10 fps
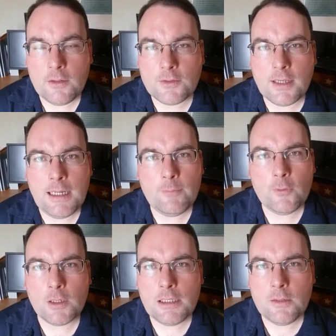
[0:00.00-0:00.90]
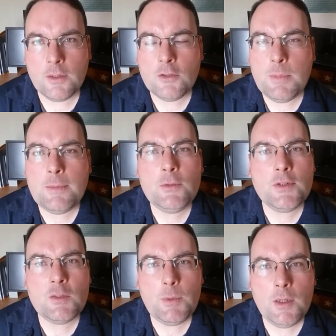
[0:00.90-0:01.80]
or sign up for a clearing to be able to
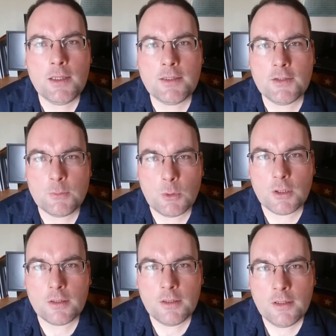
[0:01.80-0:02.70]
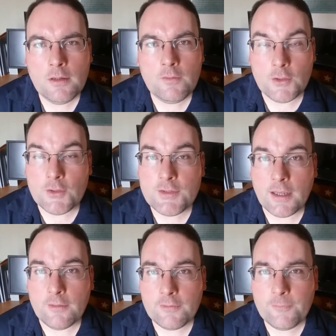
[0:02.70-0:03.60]
experience this work for
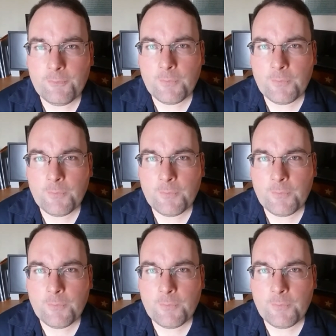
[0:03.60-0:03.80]
yourself.